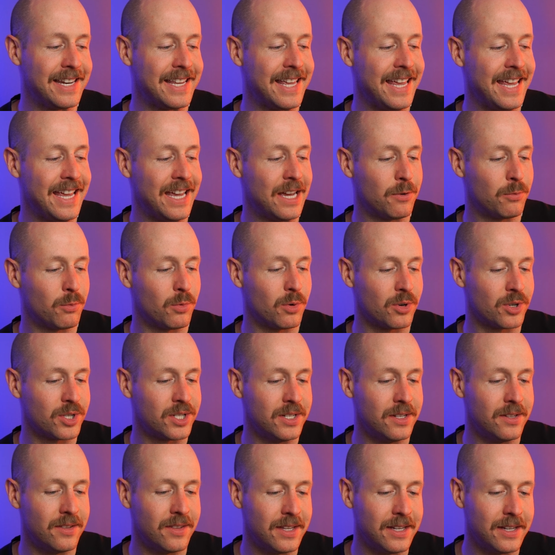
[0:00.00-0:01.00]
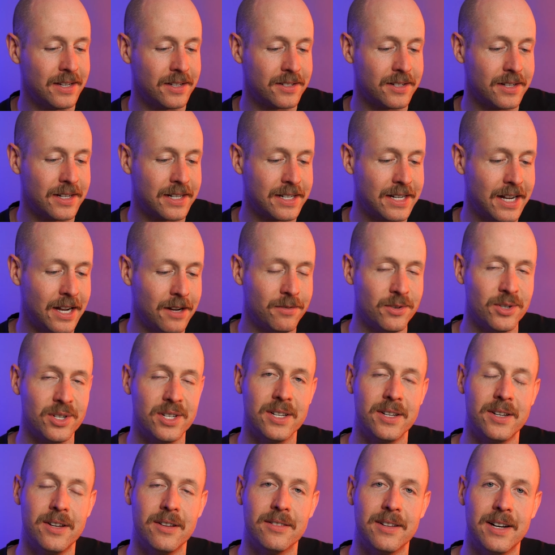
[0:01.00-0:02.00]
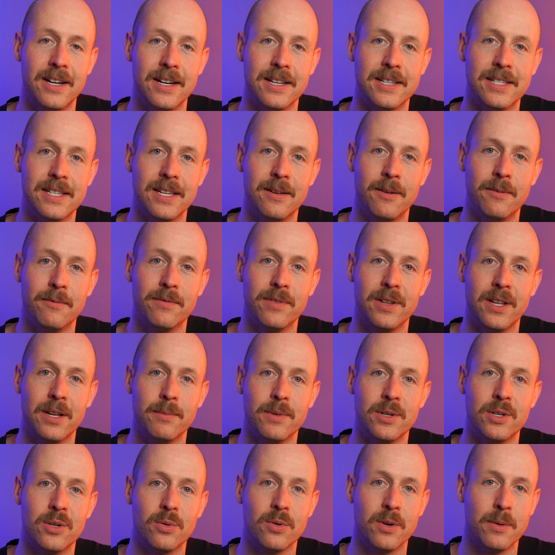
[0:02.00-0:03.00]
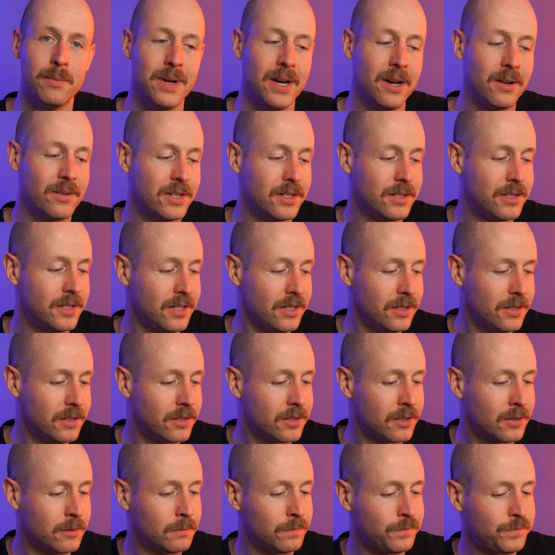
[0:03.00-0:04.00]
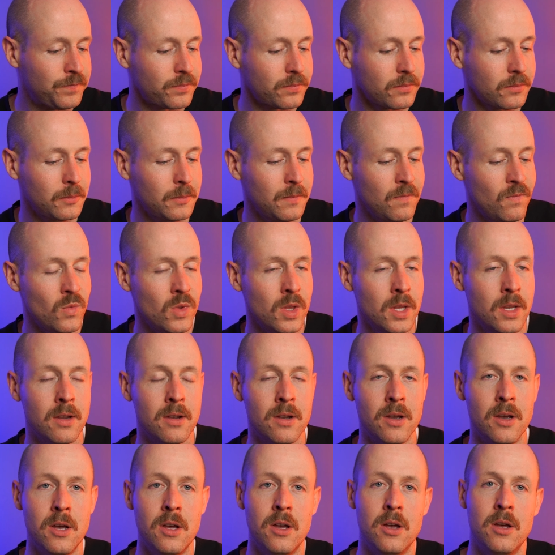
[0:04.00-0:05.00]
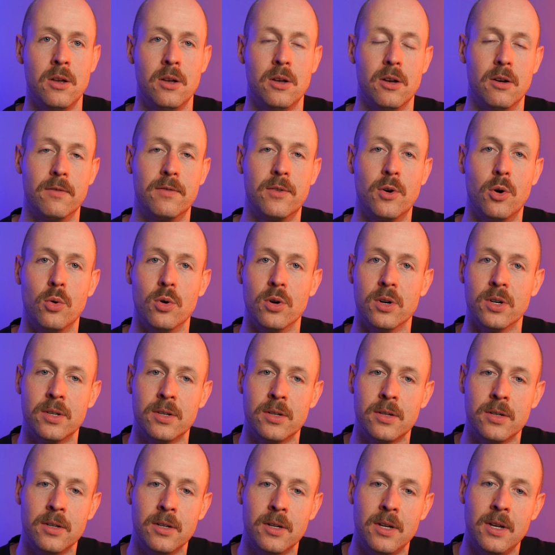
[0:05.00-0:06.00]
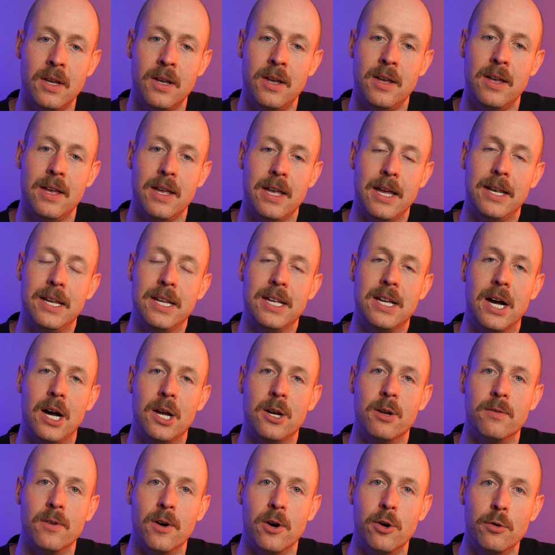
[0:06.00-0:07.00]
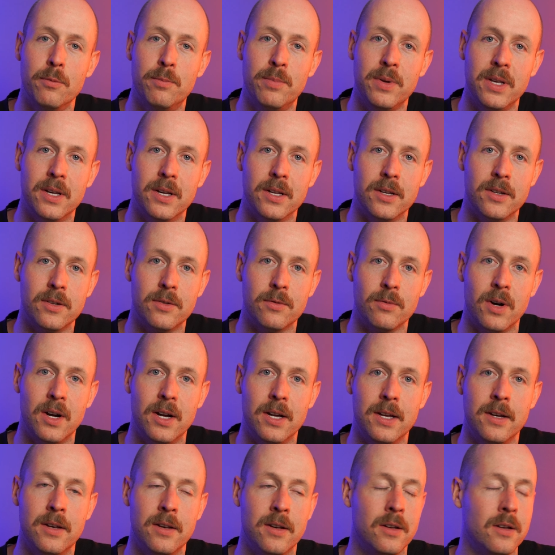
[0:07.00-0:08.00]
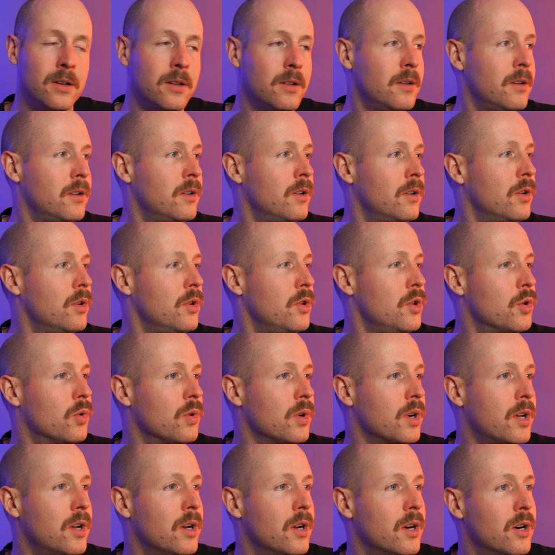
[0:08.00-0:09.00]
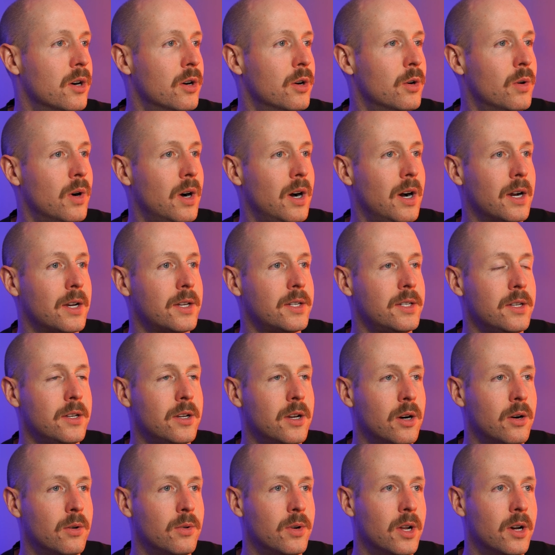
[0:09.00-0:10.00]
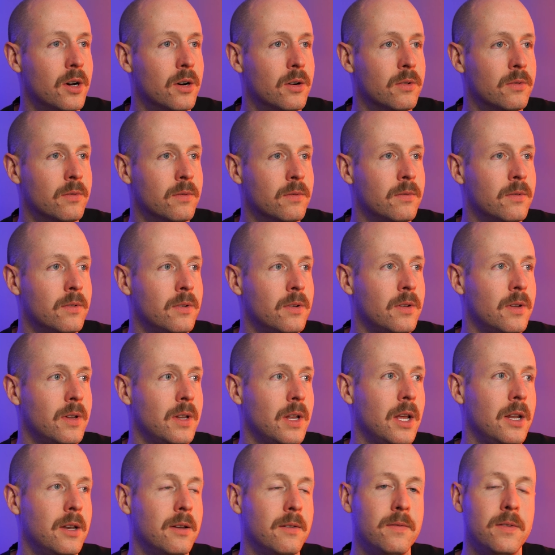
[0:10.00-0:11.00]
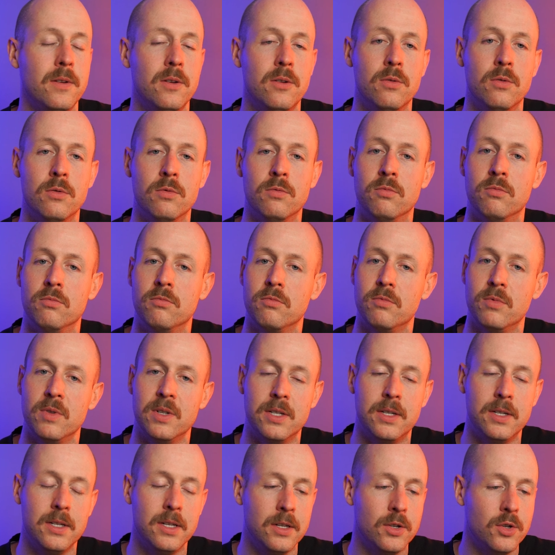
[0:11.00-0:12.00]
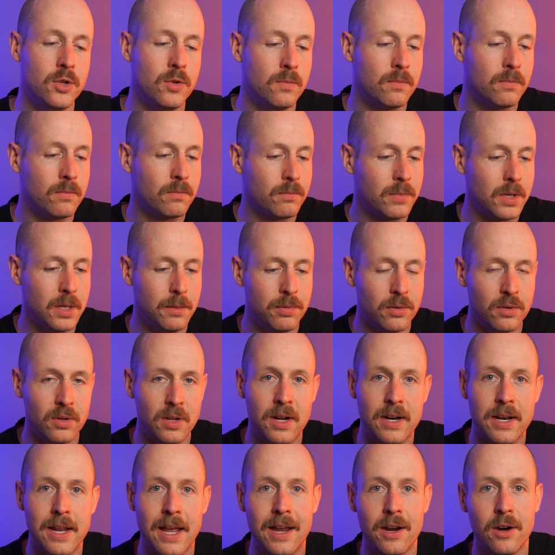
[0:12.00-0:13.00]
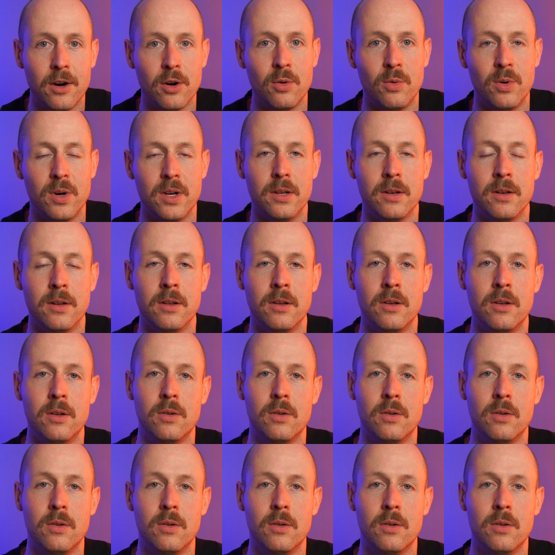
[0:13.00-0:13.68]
can worsen things like diverticulitis and inflammatory bowel disease. Of course, any kind of opiates, right? Norco, oxycodone, and if you see people on heroin,